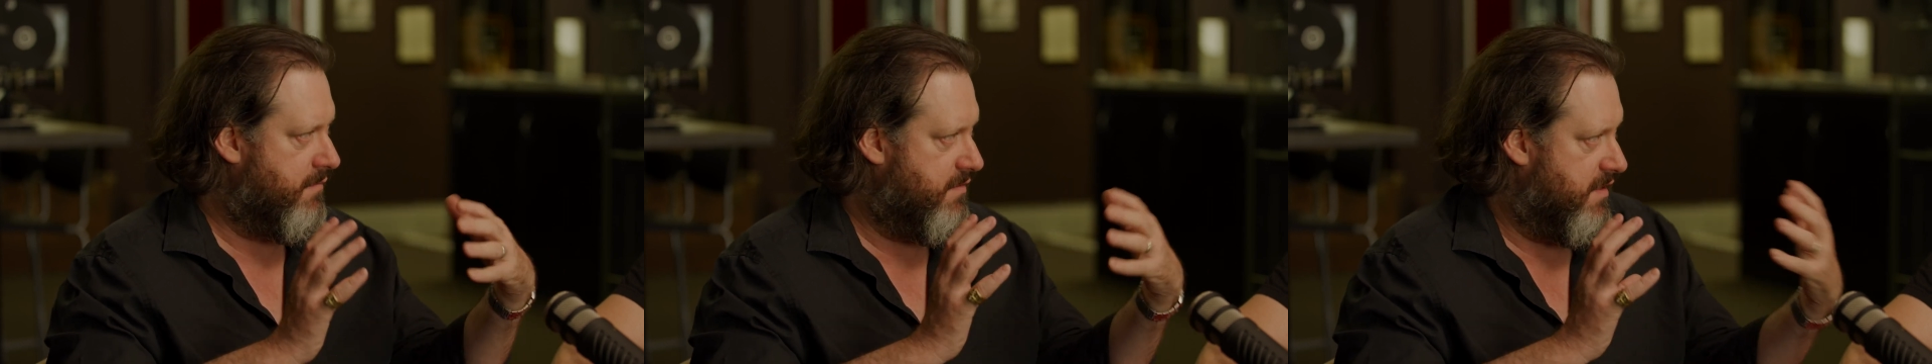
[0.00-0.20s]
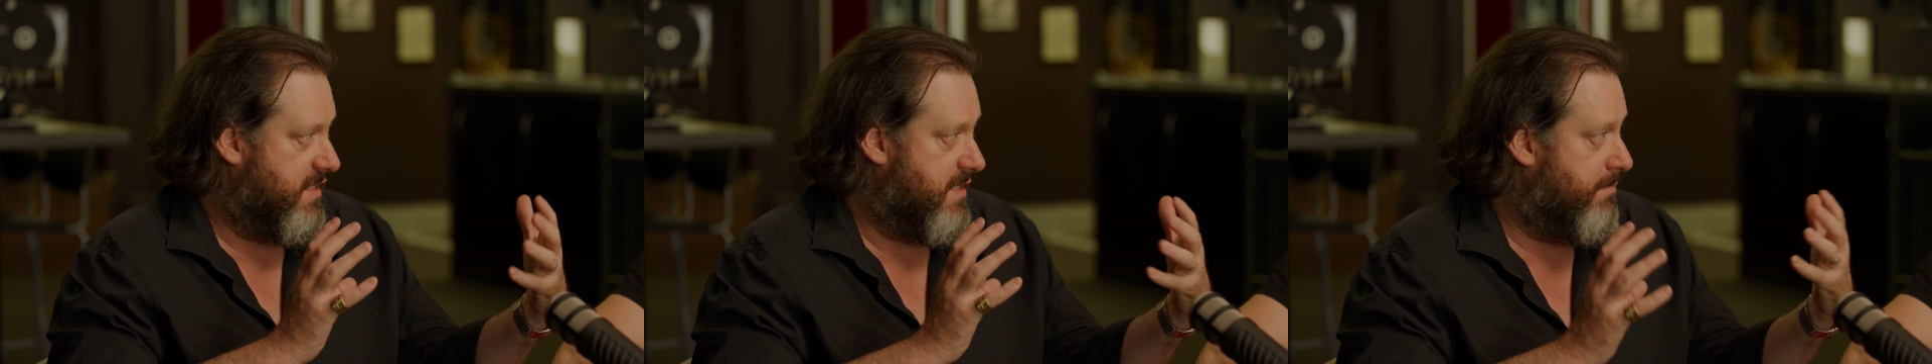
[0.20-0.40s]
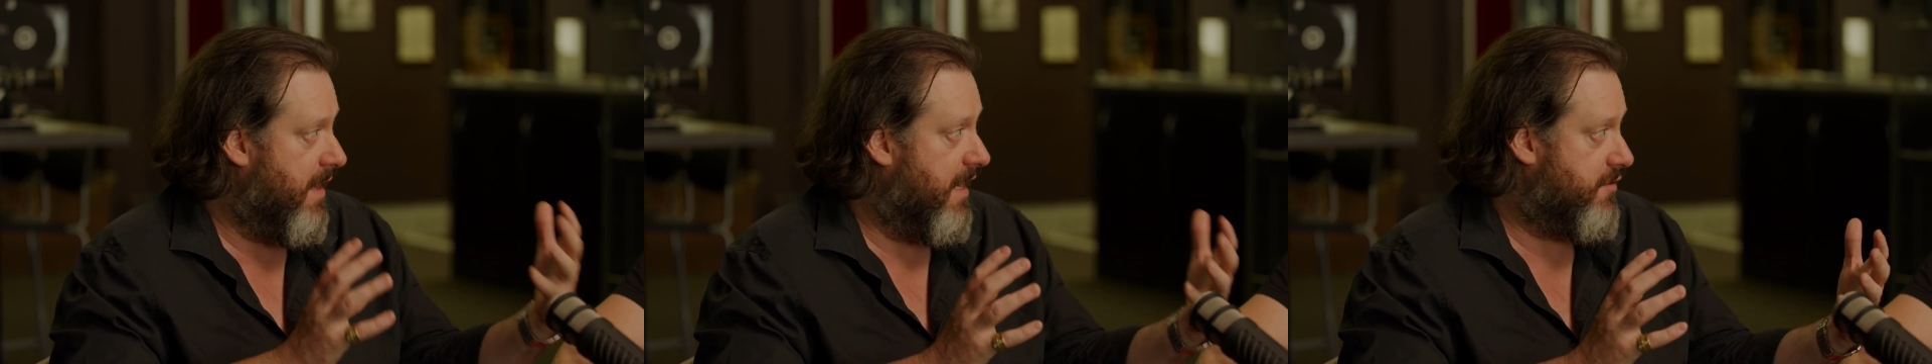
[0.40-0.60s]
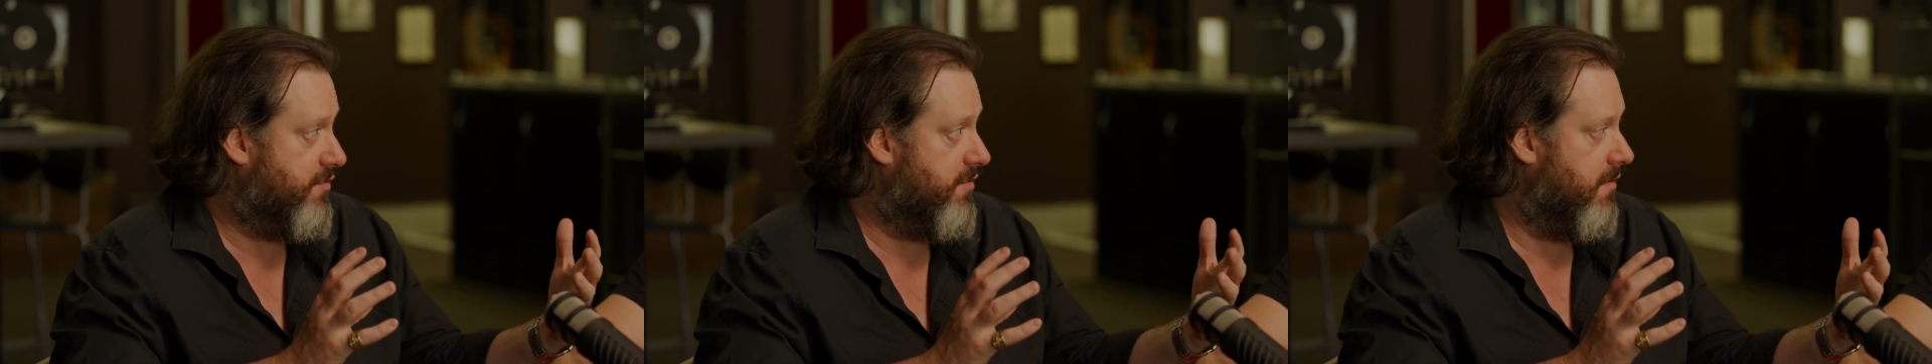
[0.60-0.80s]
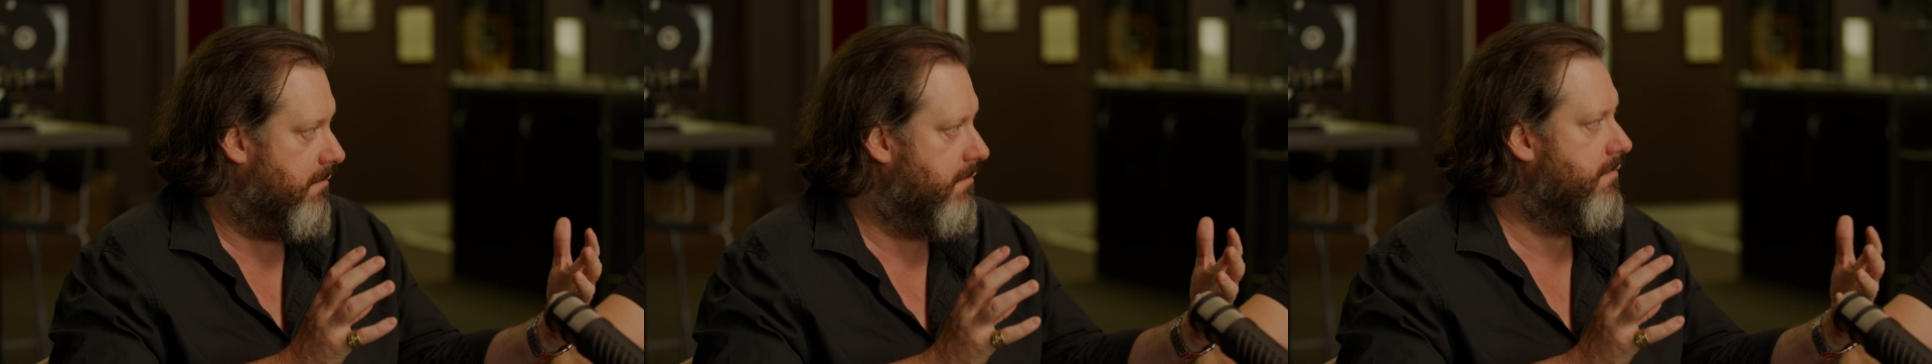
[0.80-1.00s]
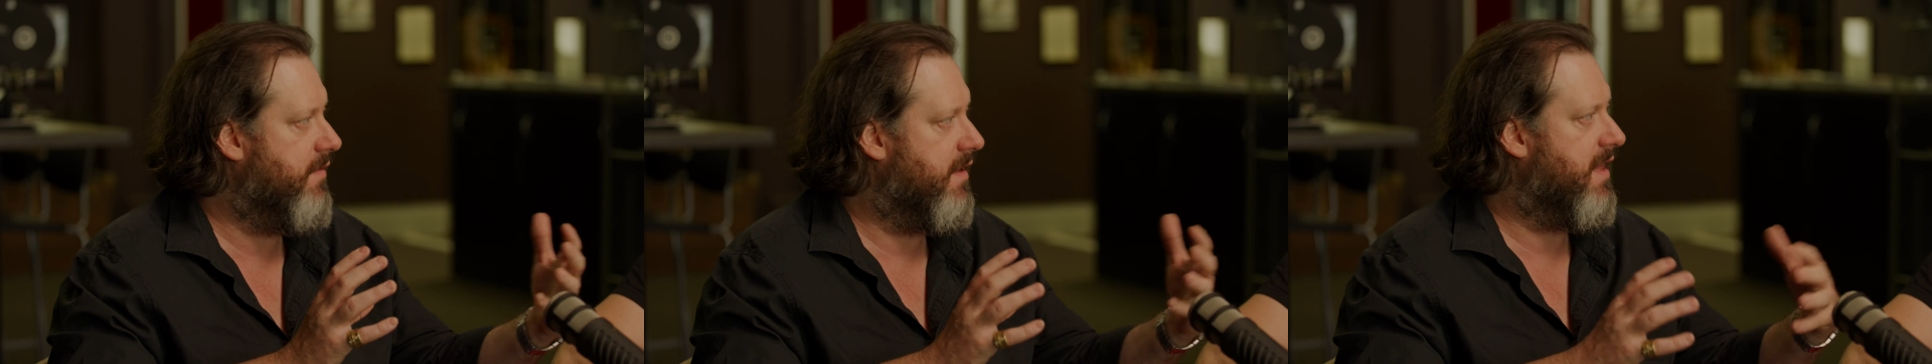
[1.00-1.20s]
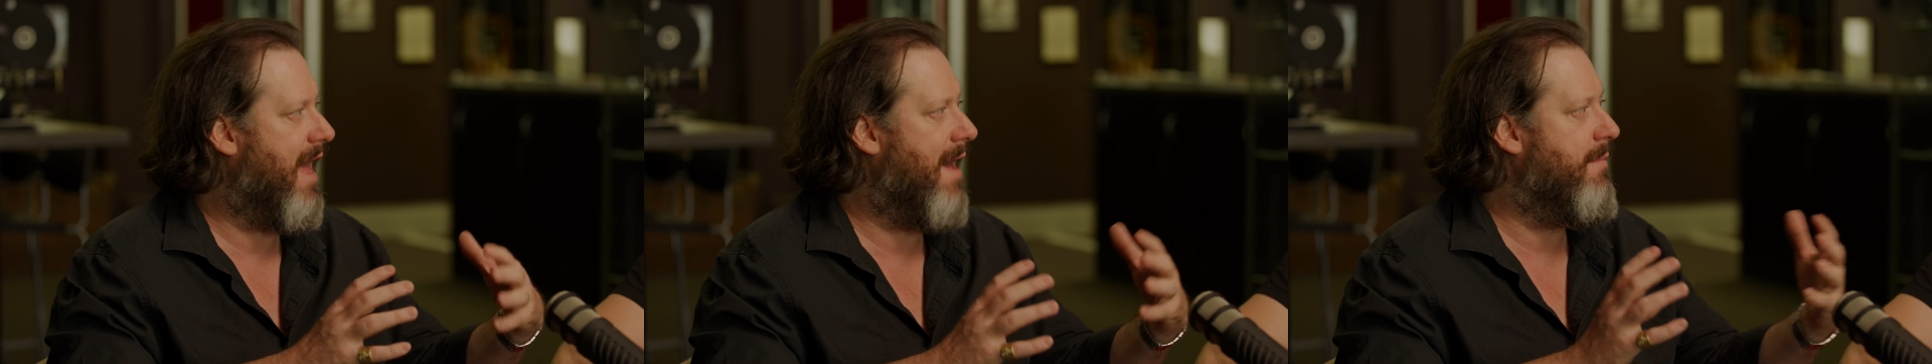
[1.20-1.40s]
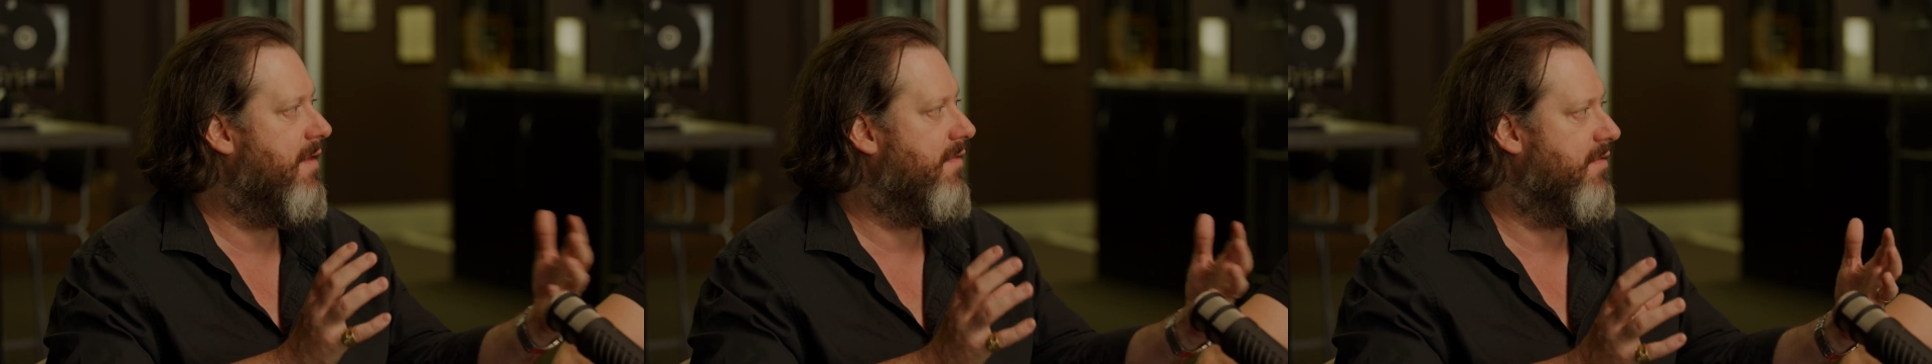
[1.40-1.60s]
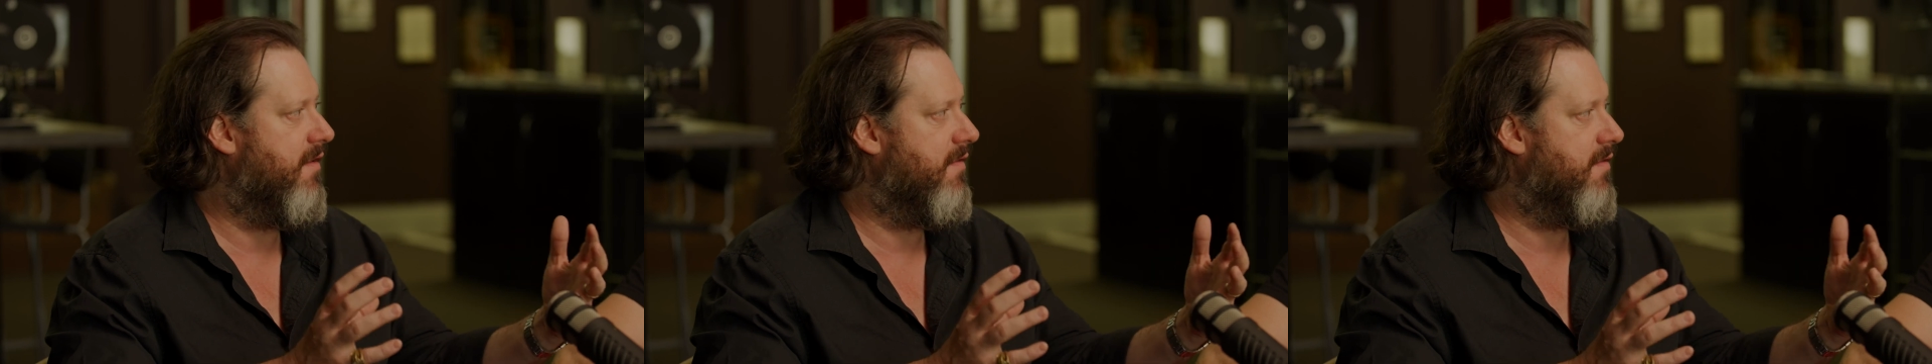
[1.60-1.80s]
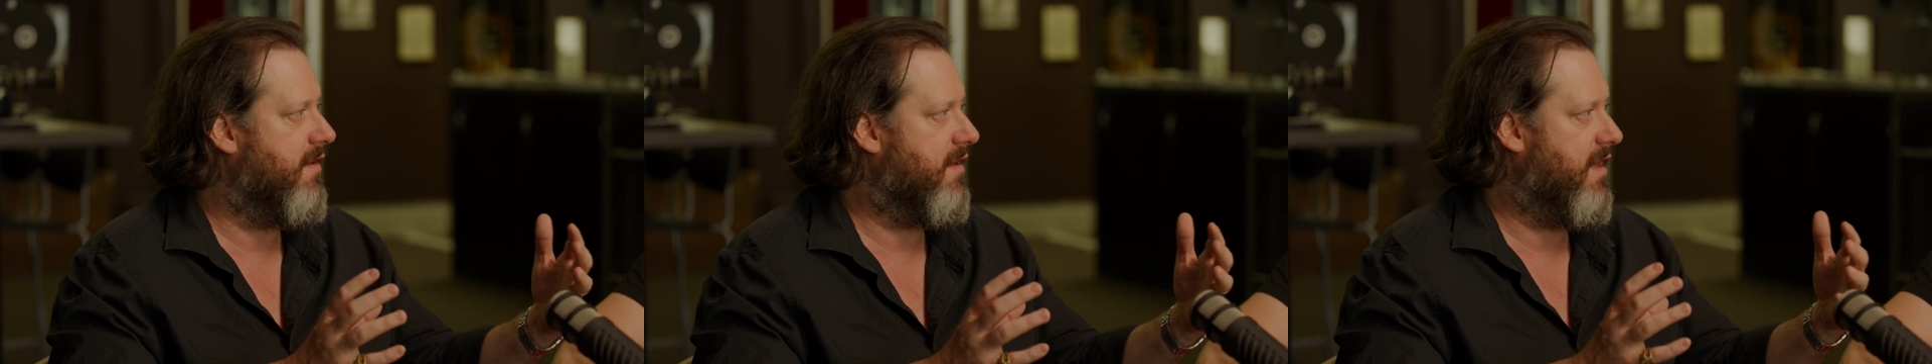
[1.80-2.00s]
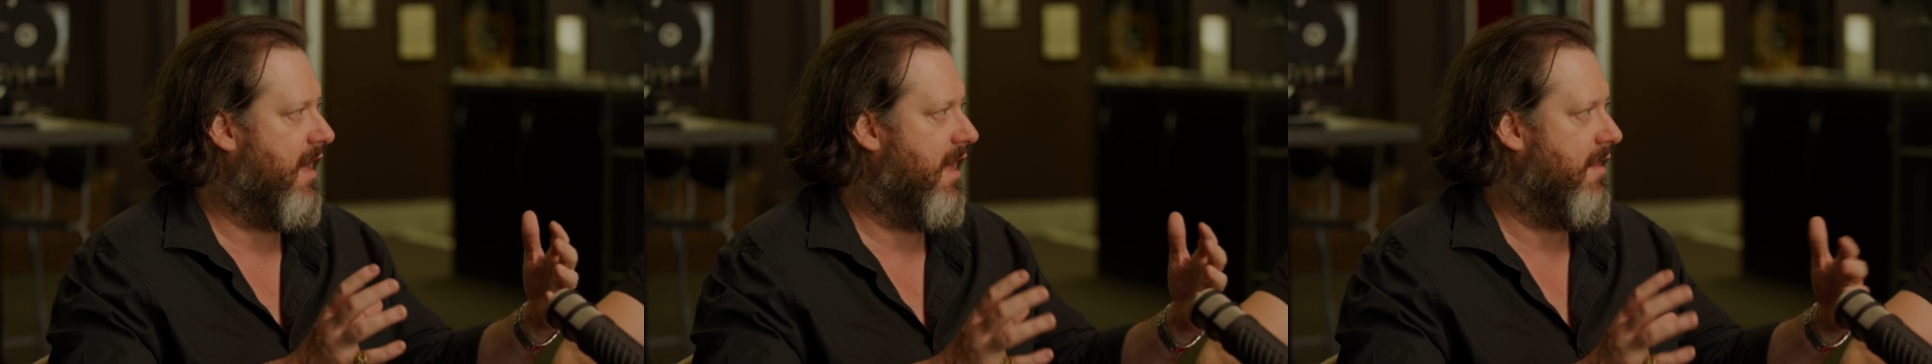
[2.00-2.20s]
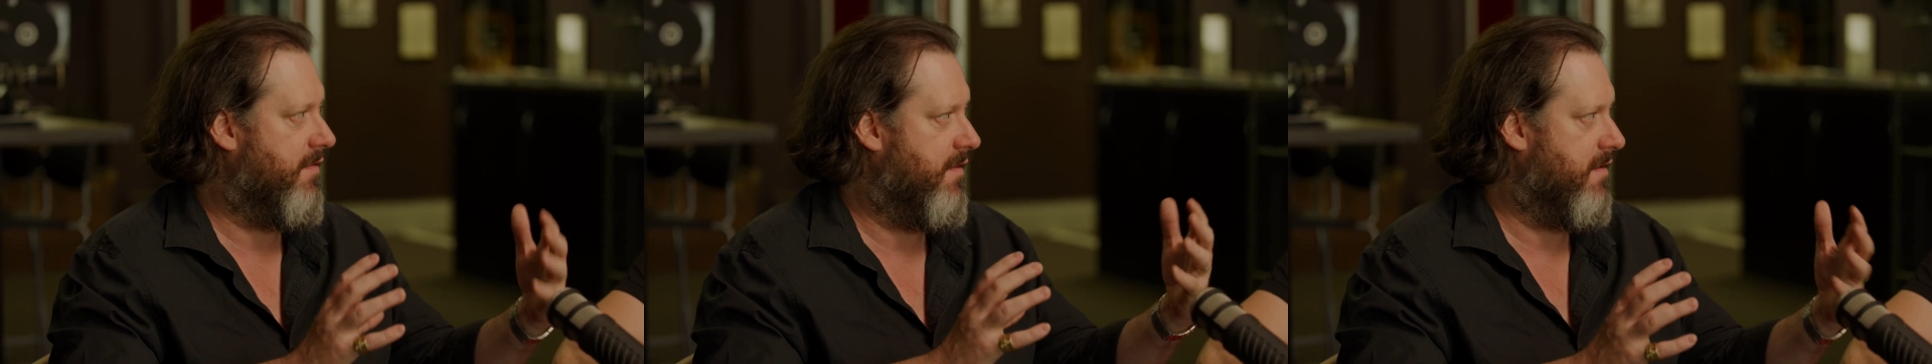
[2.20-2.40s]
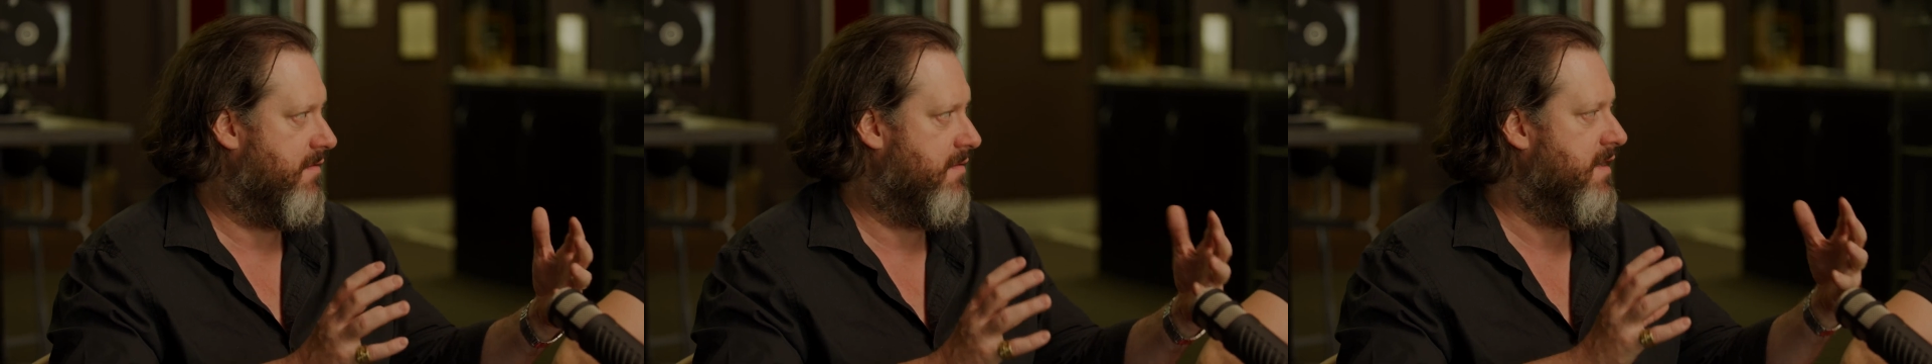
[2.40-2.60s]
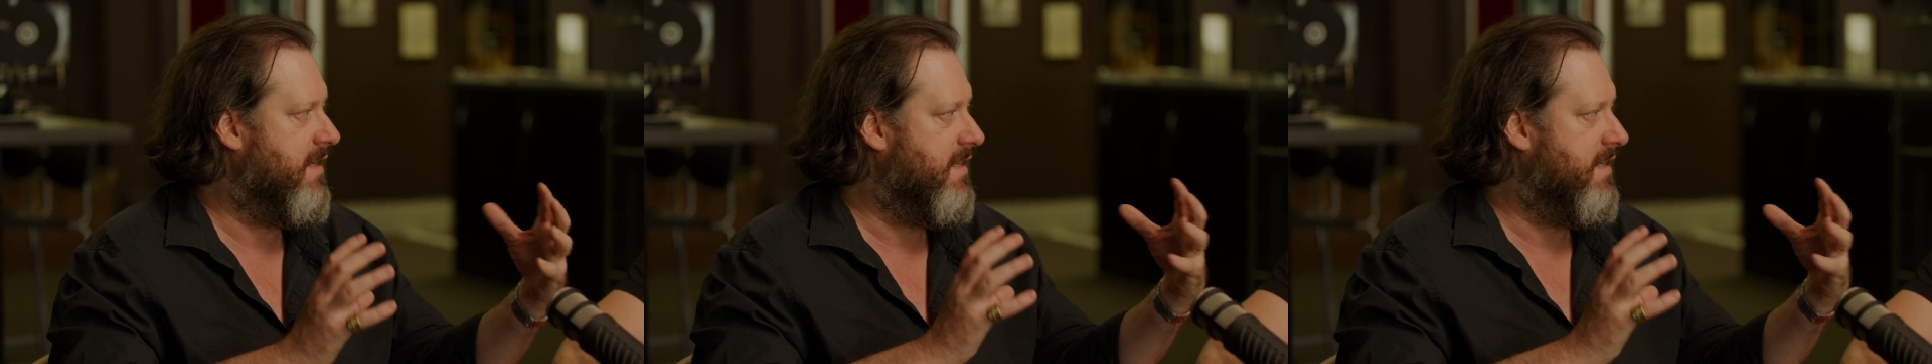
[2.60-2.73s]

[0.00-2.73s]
the spectrum, the gamut that the